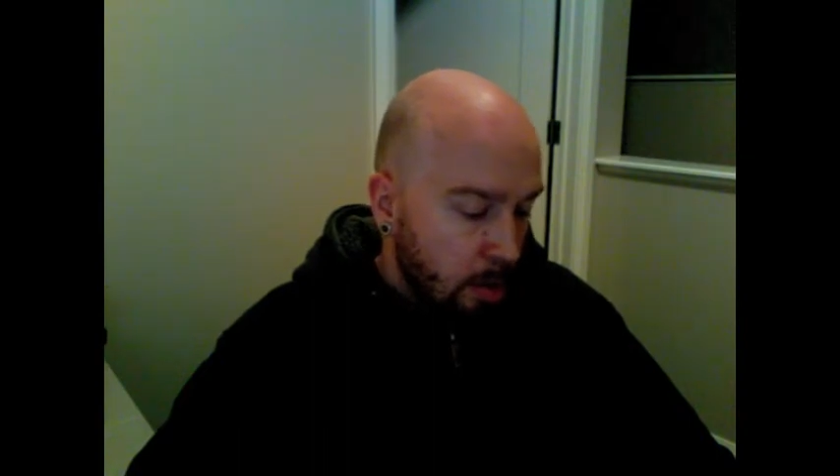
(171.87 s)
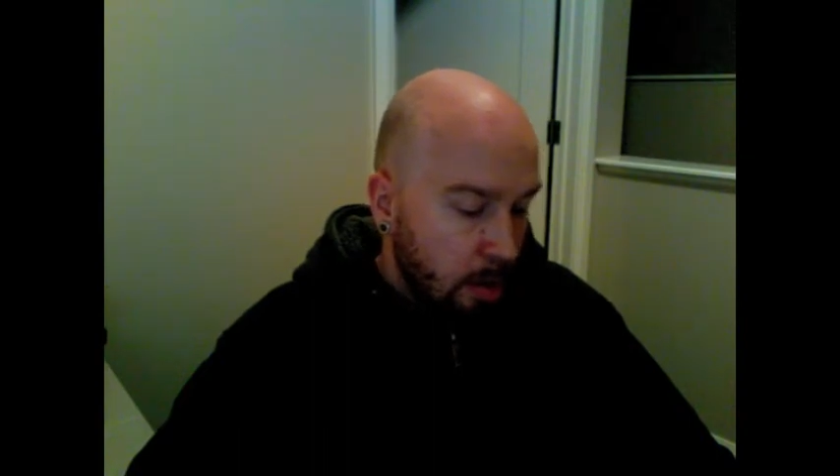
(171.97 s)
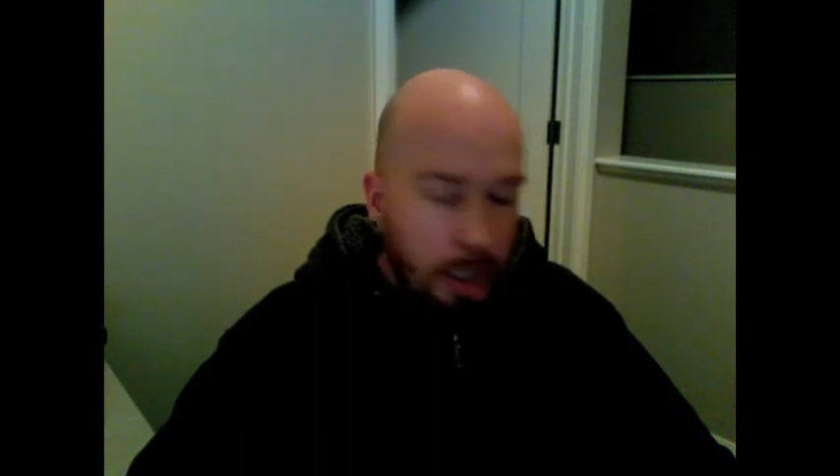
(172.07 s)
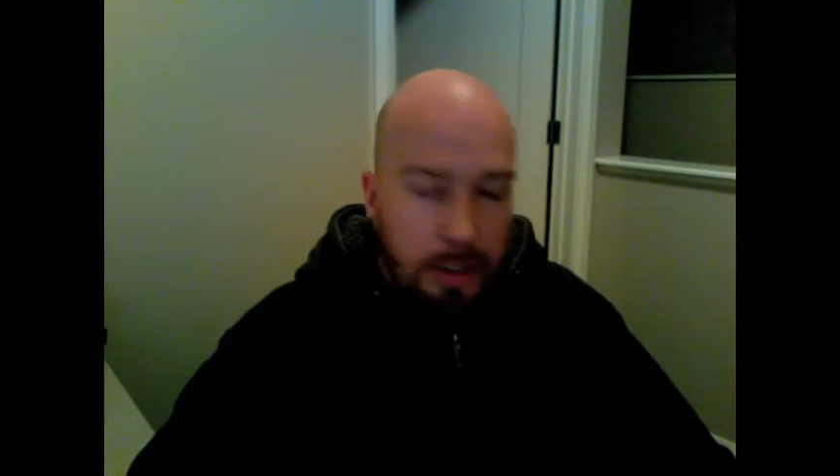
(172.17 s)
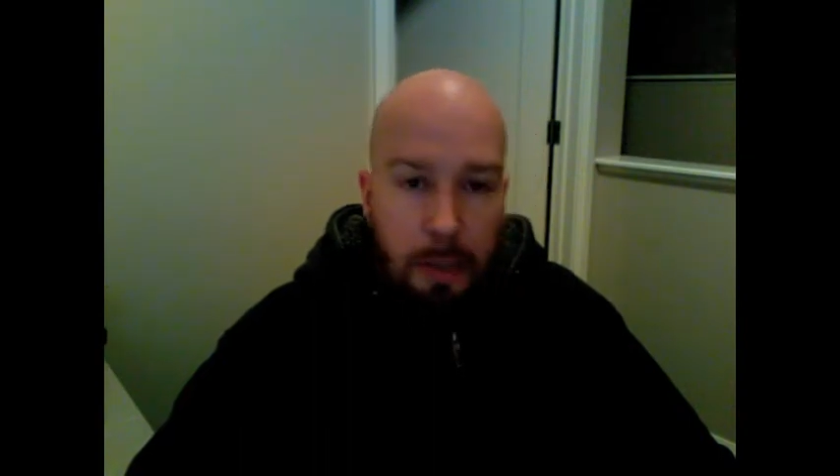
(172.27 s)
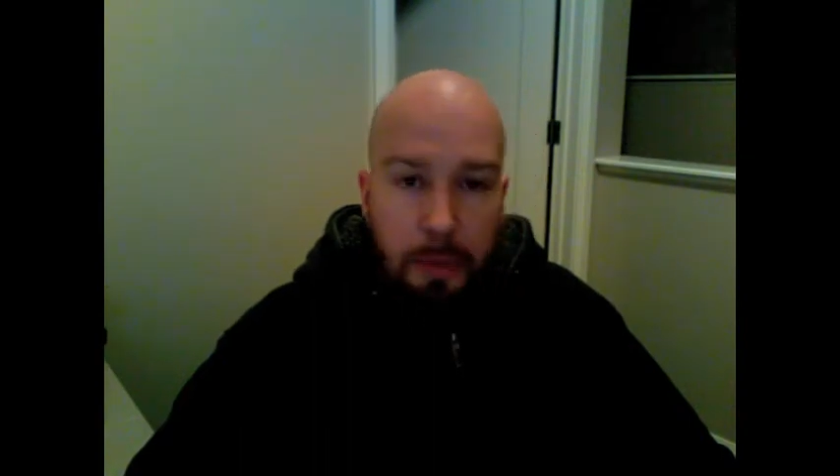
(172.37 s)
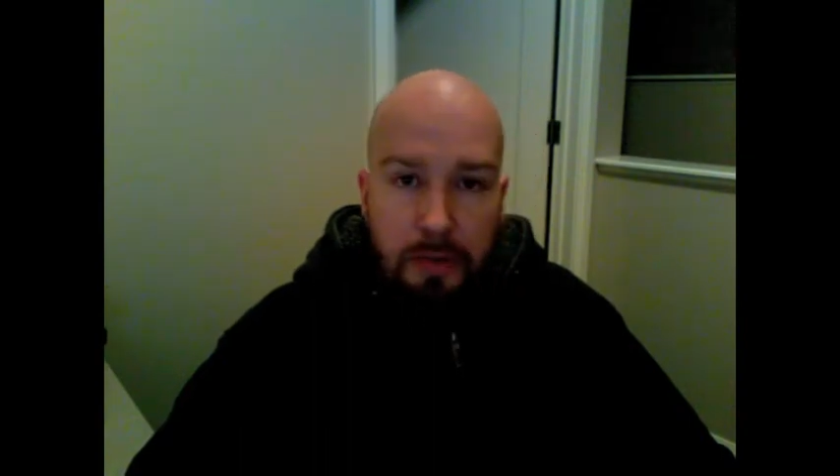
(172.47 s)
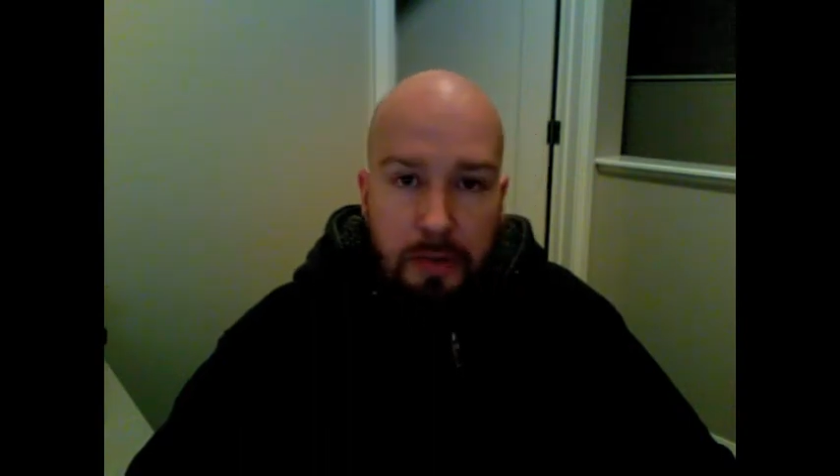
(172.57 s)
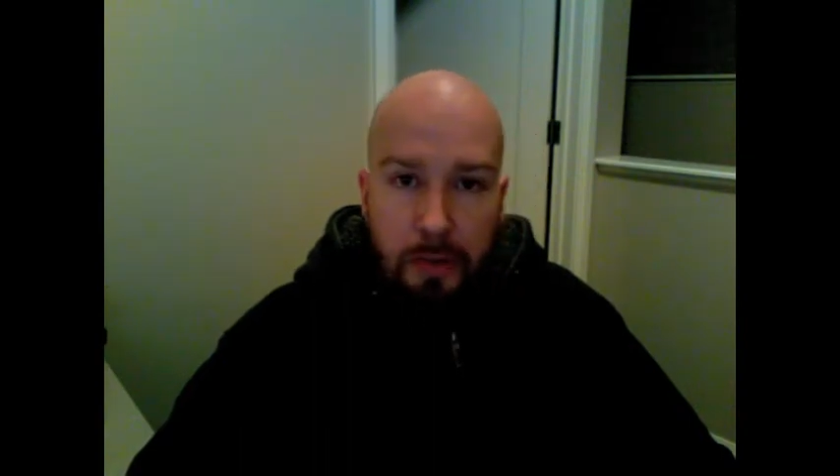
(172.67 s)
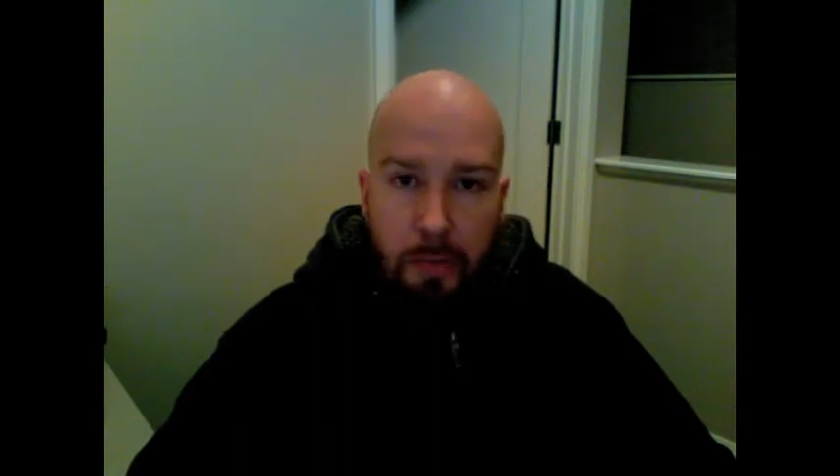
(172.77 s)
yeah, tell me
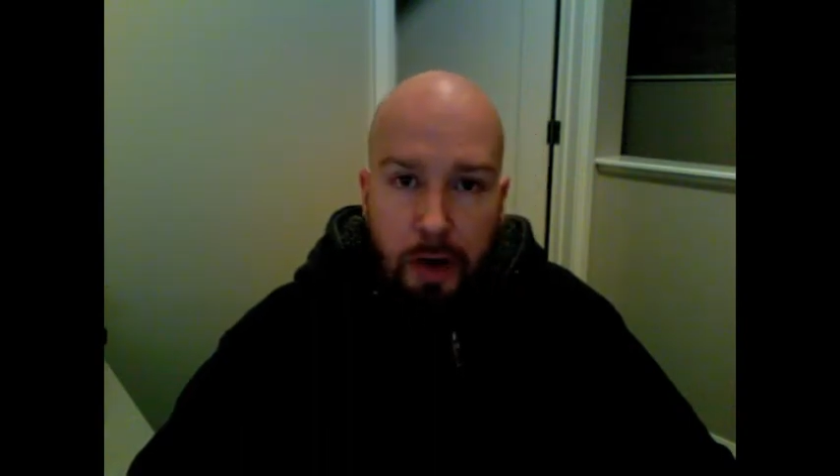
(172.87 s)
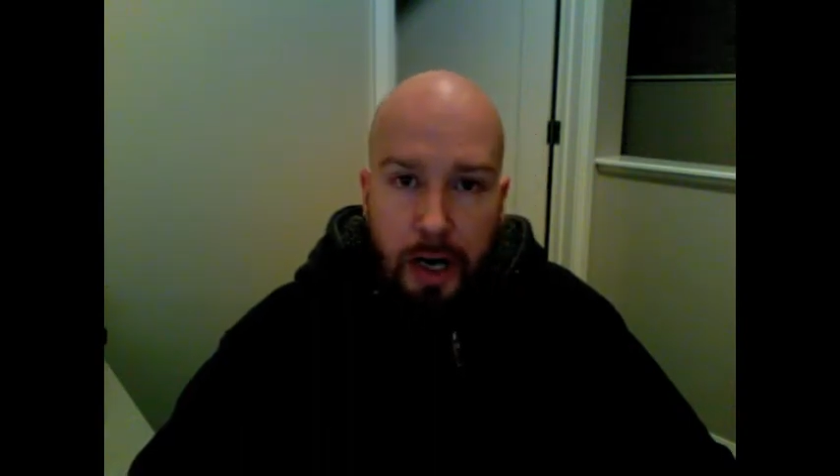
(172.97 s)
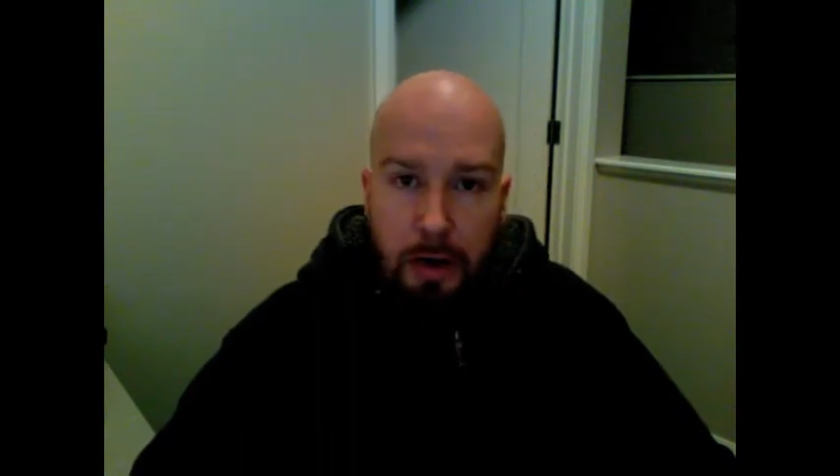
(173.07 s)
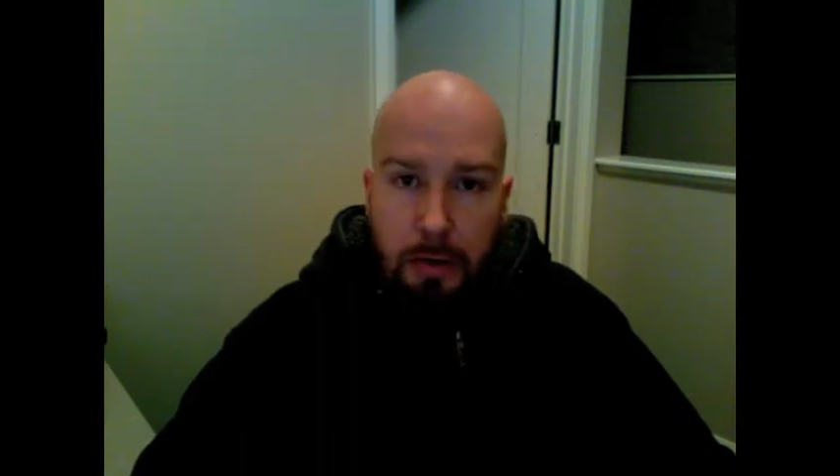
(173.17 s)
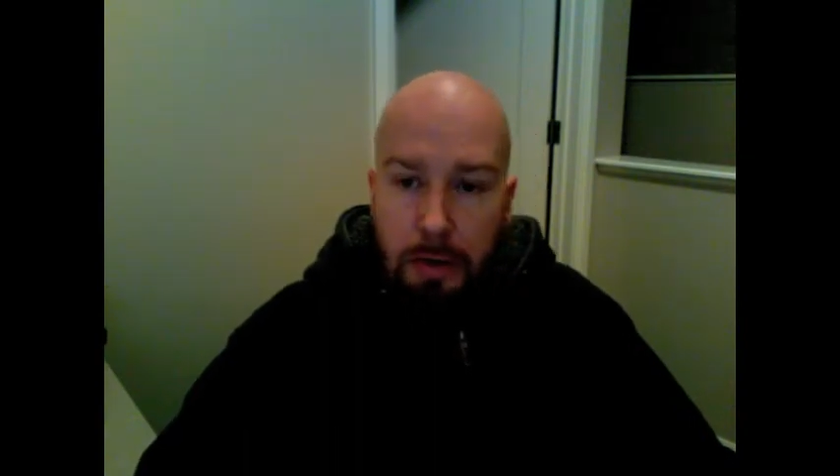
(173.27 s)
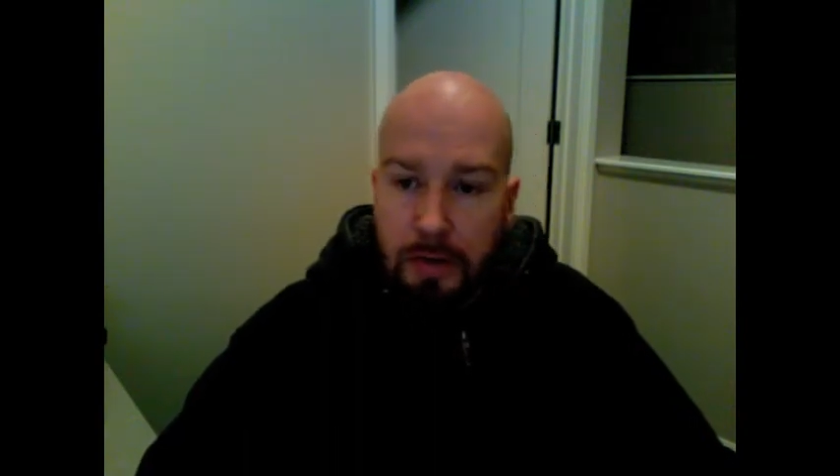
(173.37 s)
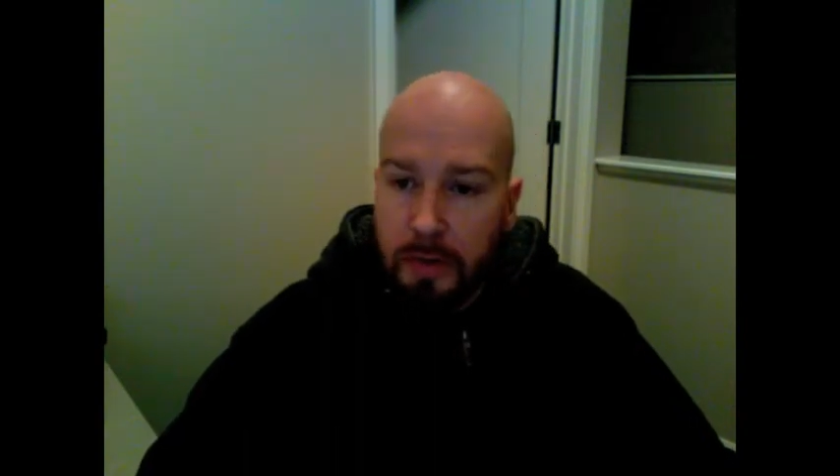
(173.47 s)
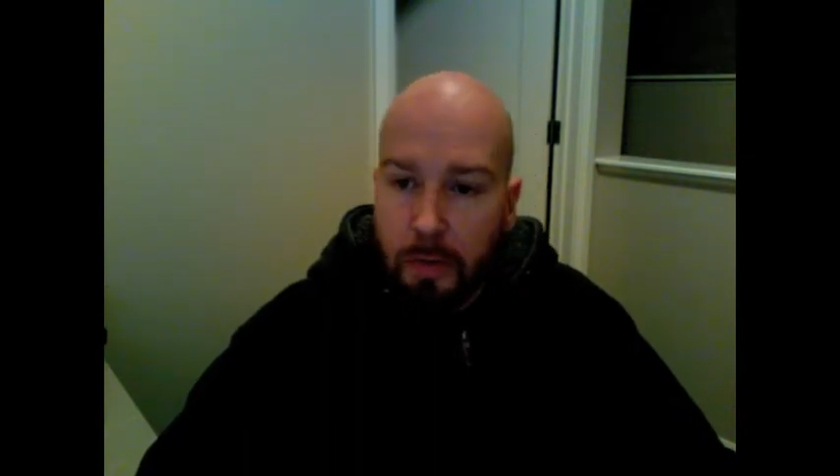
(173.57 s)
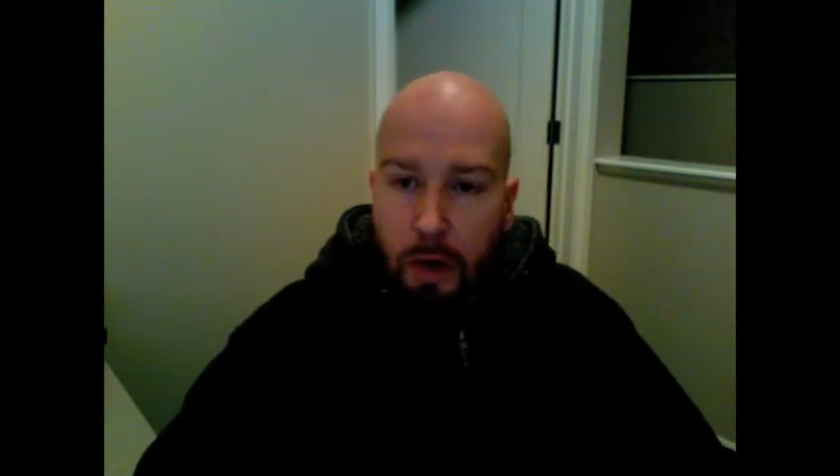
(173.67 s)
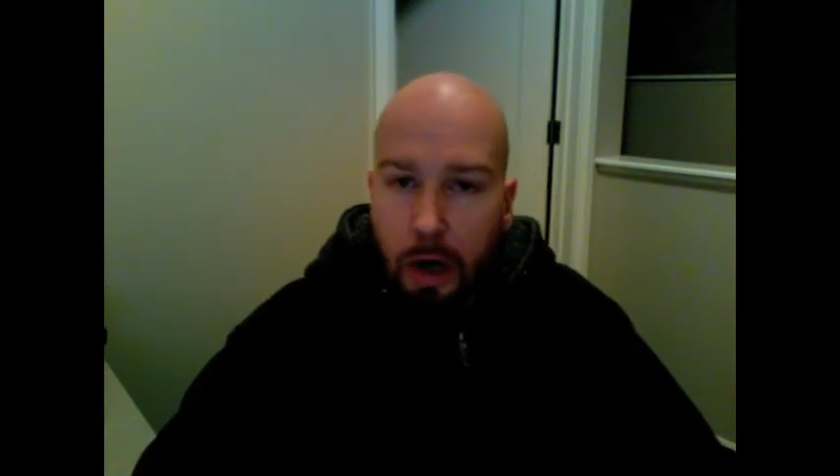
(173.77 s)
if I'm right or if I'm
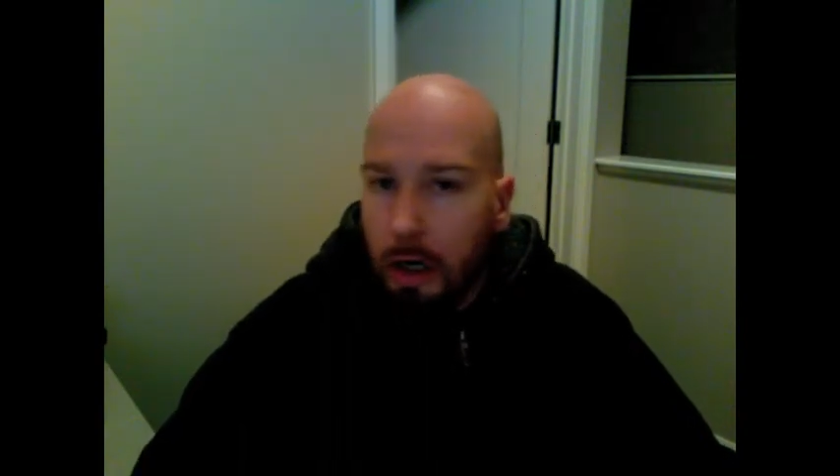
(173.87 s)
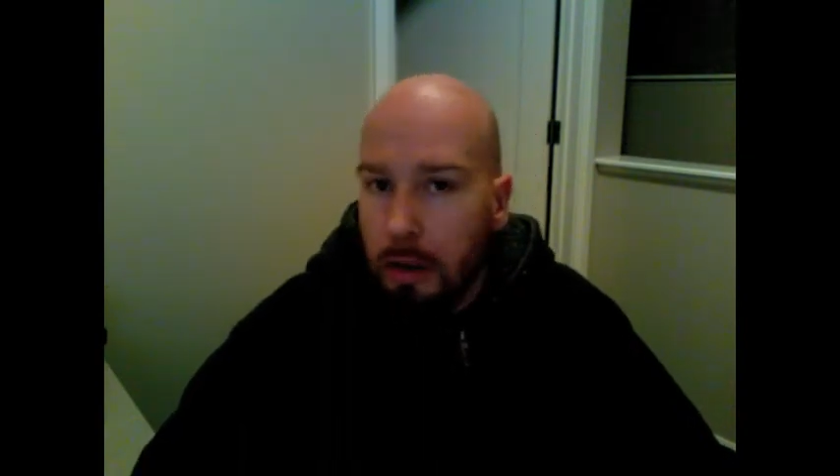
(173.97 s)
wrong,